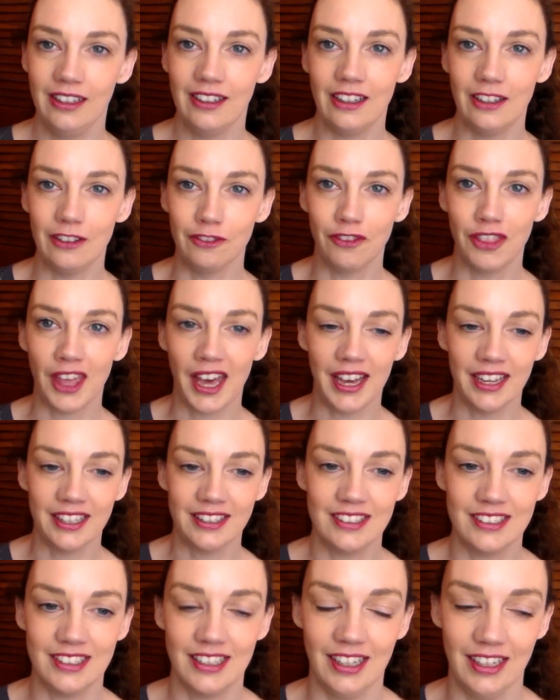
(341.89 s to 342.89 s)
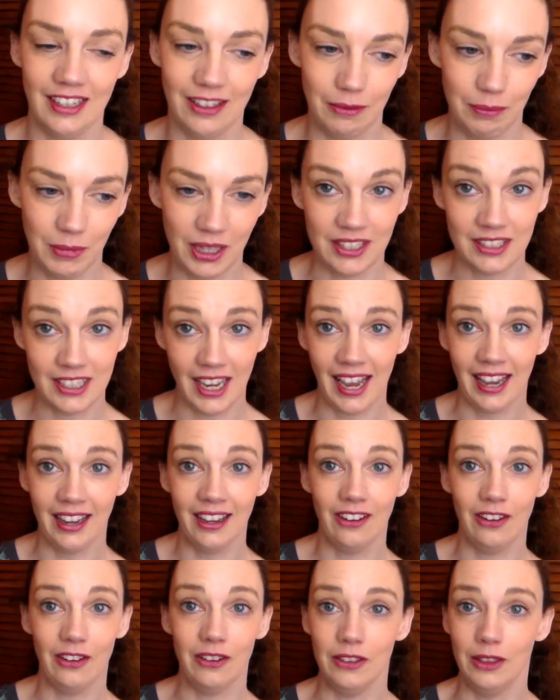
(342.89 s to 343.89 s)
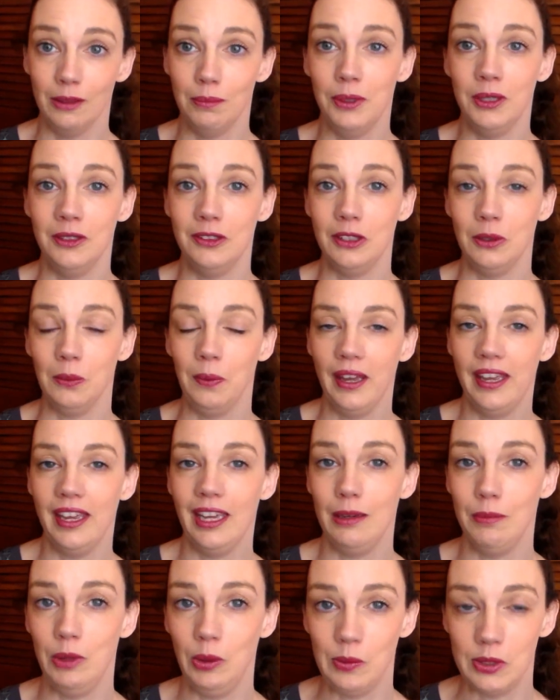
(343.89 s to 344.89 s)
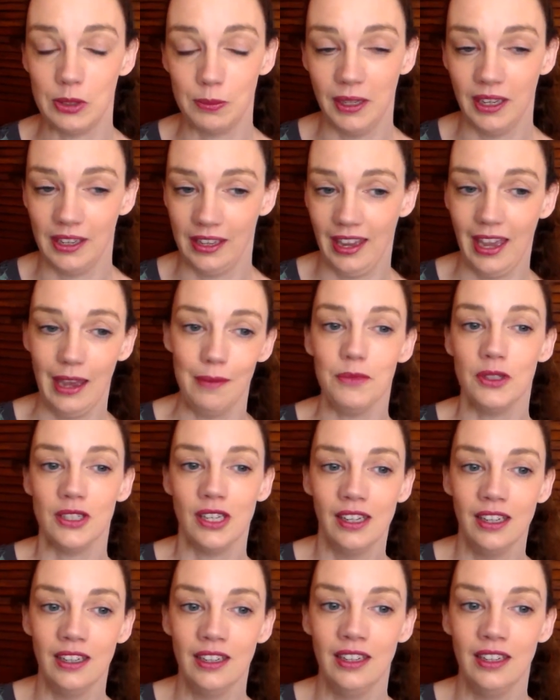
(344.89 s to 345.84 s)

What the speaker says: of that attack on the building where Amy was being kept.